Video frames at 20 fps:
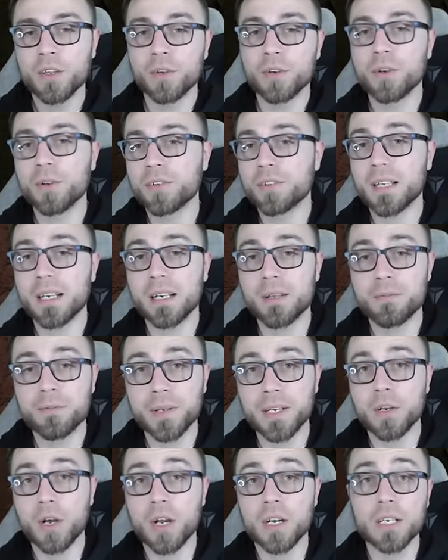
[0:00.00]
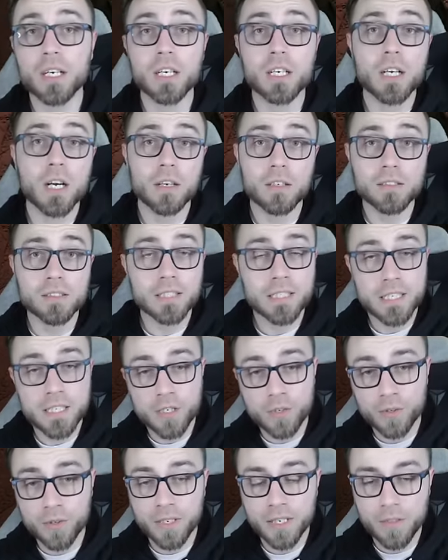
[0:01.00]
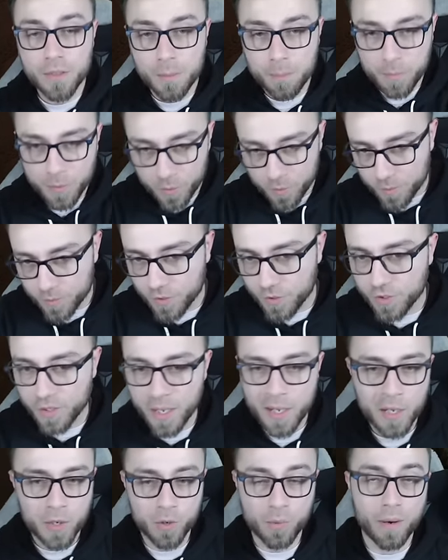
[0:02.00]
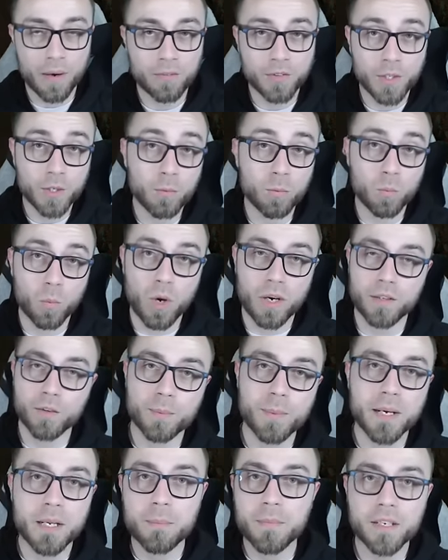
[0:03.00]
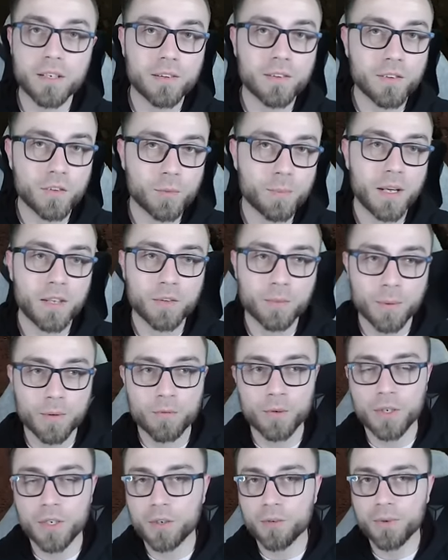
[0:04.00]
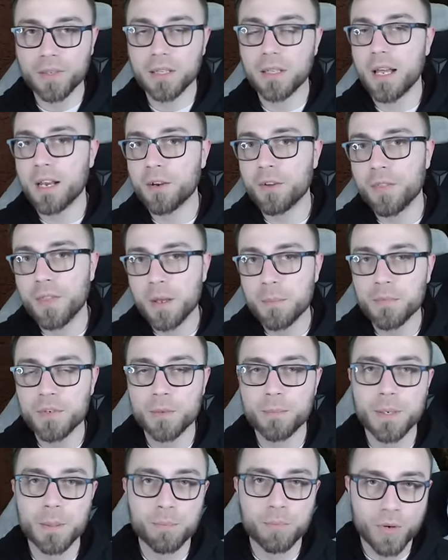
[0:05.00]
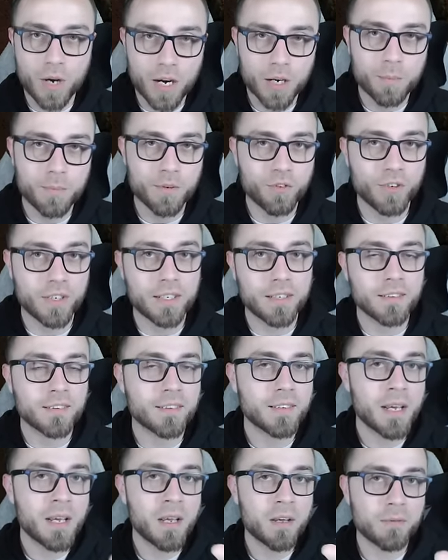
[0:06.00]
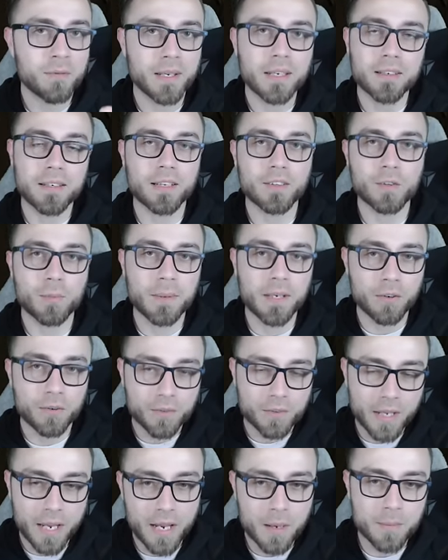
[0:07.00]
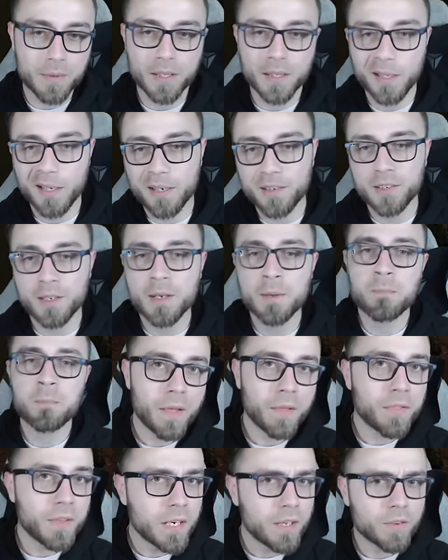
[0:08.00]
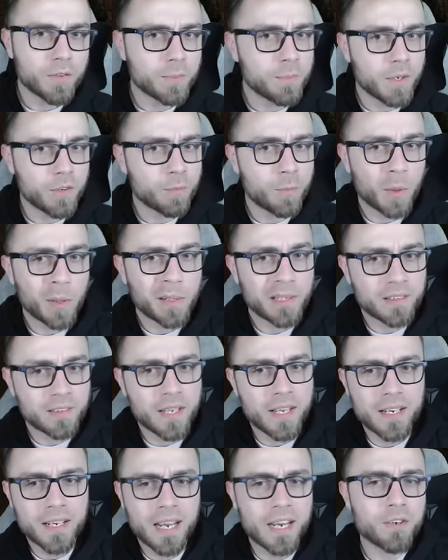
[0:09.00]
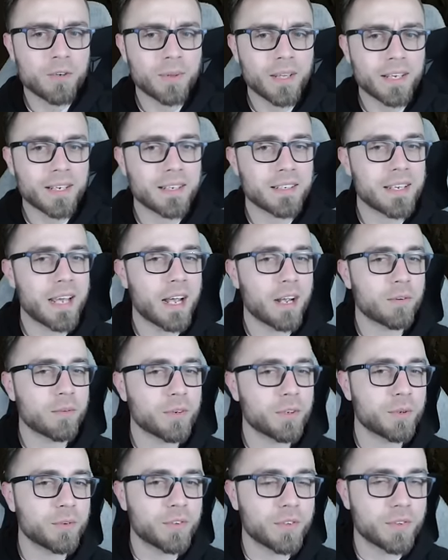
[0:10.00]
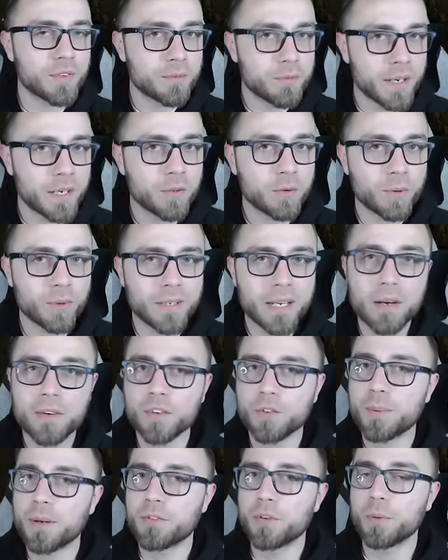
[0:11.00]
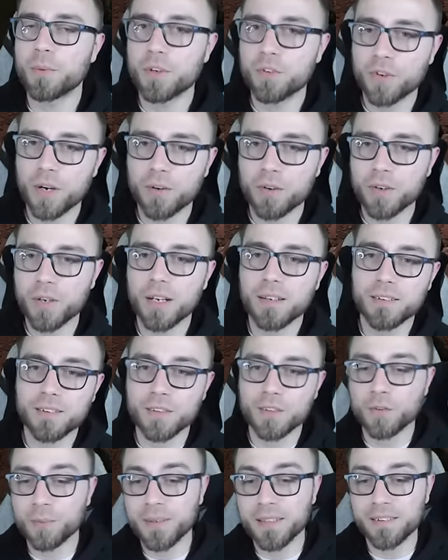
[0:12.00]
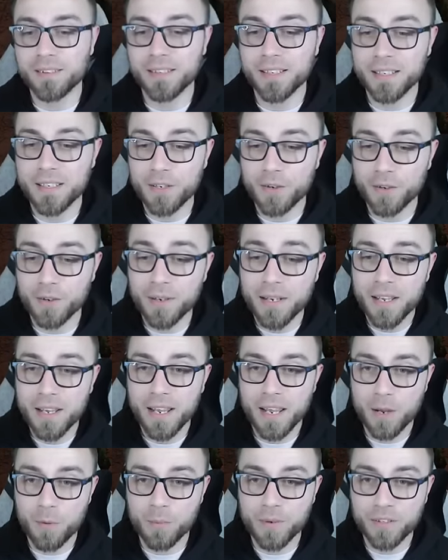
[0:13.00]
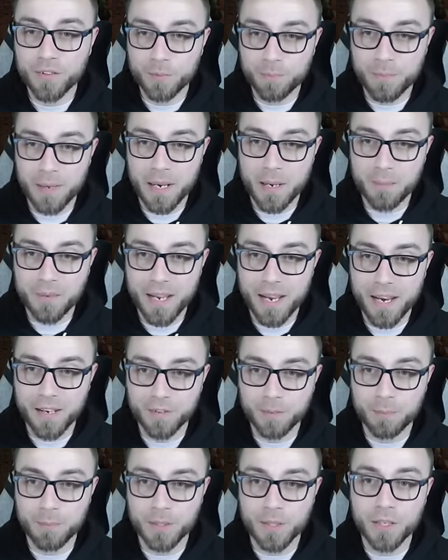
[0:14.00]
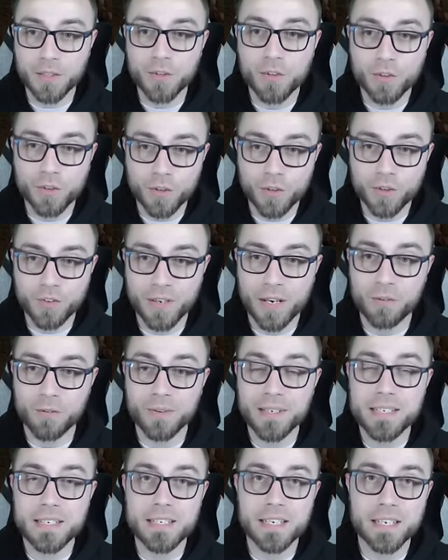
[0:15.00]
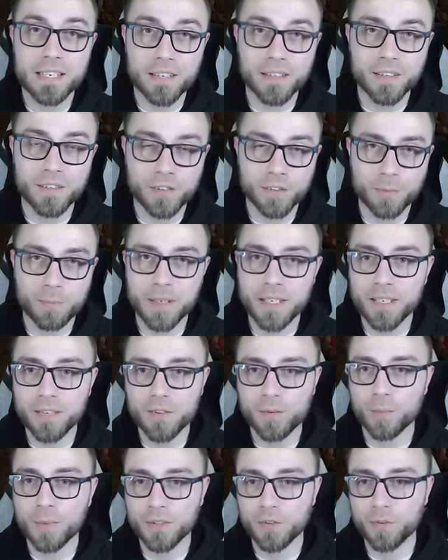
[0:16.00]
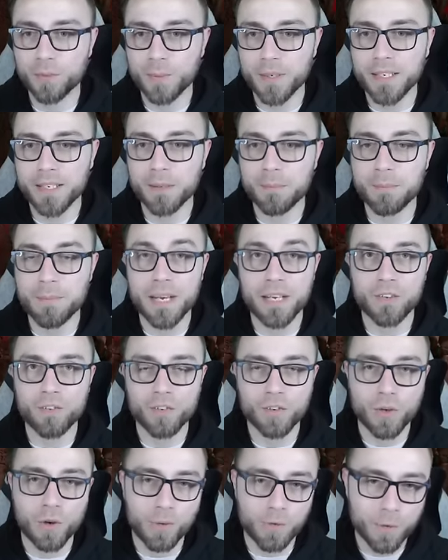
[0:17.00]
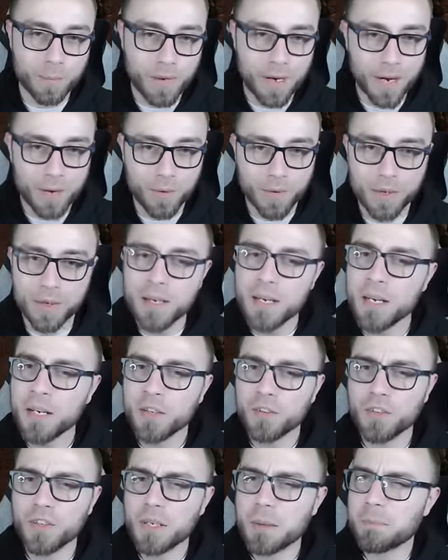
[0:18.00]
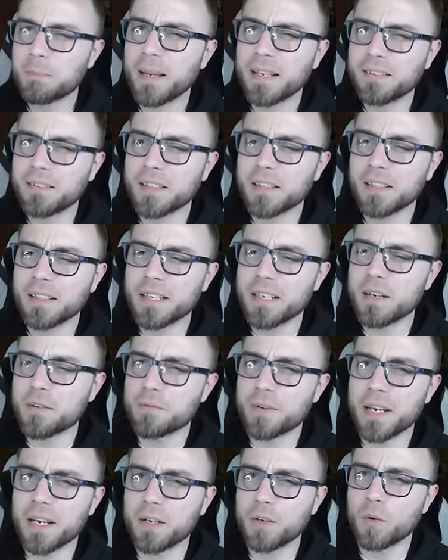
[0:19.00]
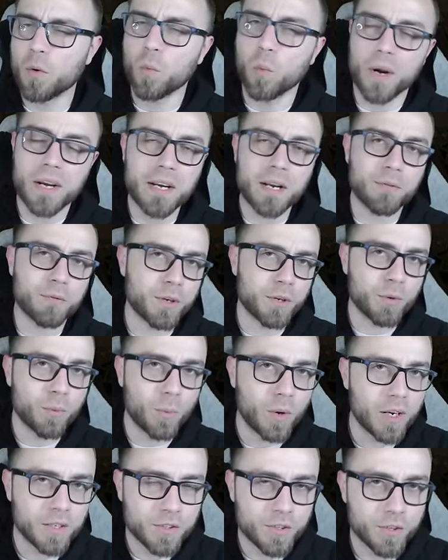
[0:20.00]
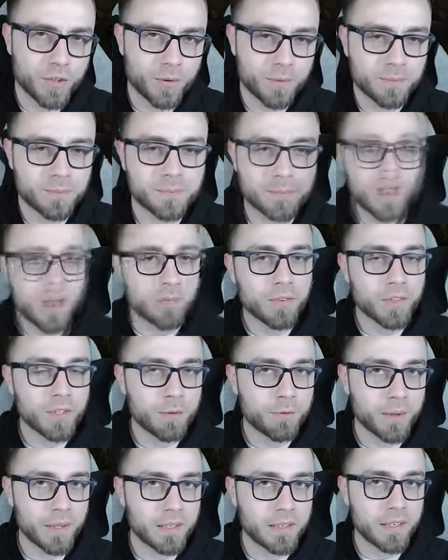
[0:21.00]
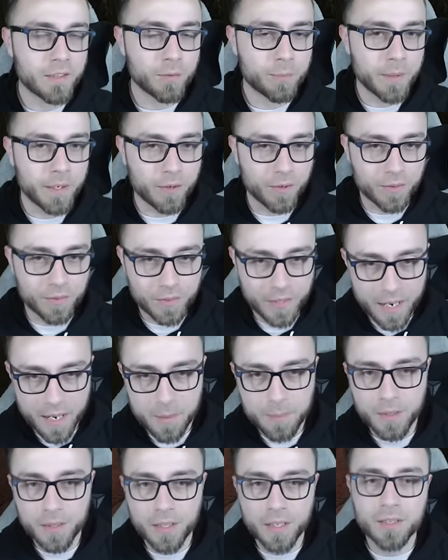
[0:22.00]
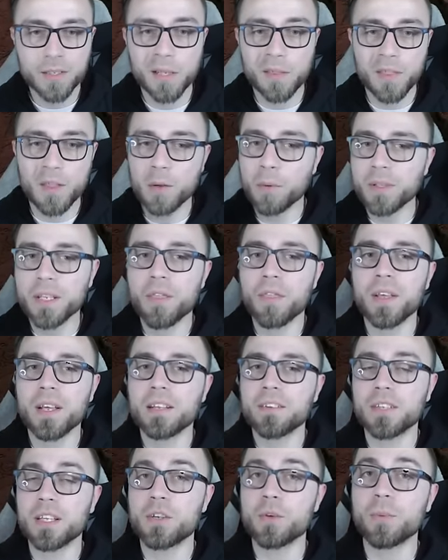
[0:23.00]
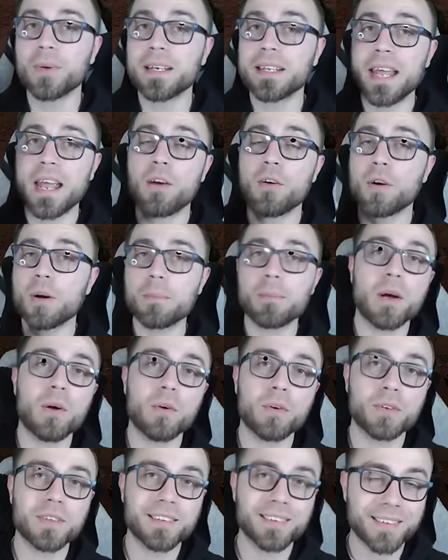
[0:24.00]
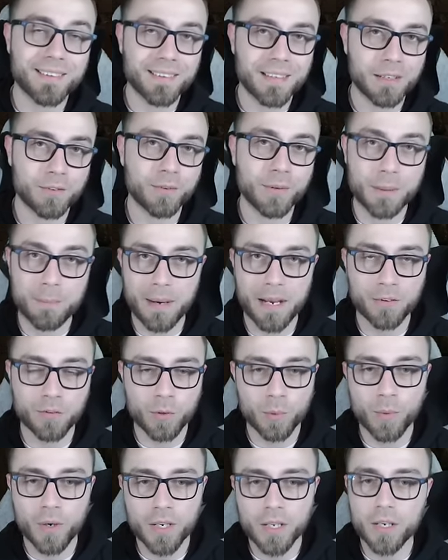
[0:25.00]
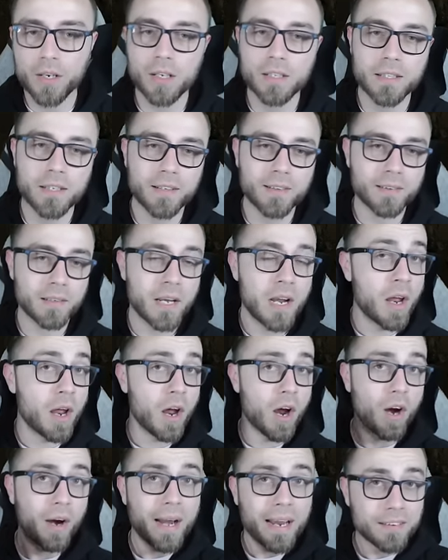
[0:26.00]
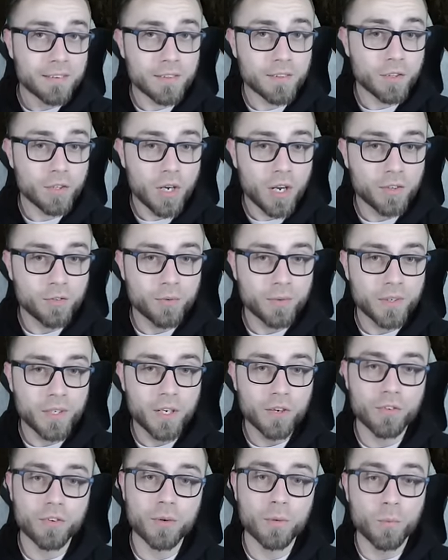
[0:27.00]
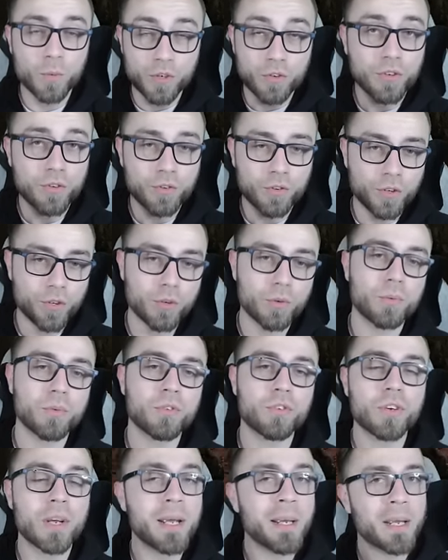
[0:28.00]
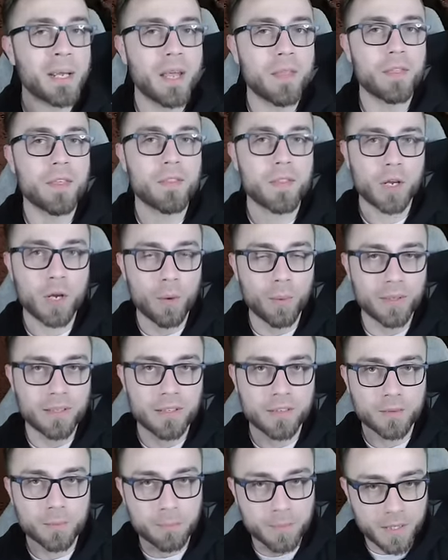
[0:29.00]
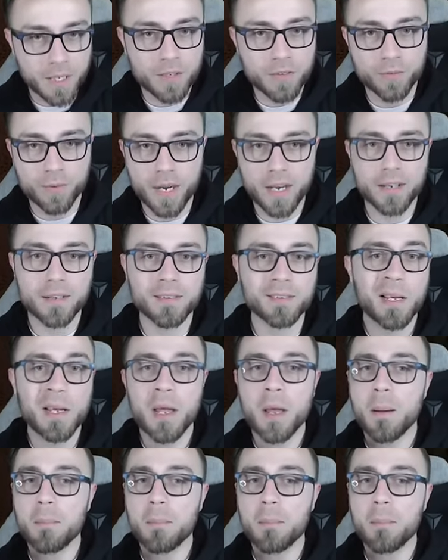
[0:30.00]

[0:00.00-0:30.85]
You notice that I fit on Occult here in the boots. You obviously want as many minions as possible if you're going to rely on them to be proc machines via Deathspeaker's Amulet. Nothing else much more to say. I do like attack reduces evade cooldown, especially with Juggernaut, since we sit here and we spam cast Blood Surge at ridiculous speeds once we manage to overpower, so you can basically evade whenever you want to. Obviously for the Deathspeaker's Amulet, the only things that you would care about successfully masterworking on this are essence cost reduction, which is huge, and then the Coalesce Blood ranks.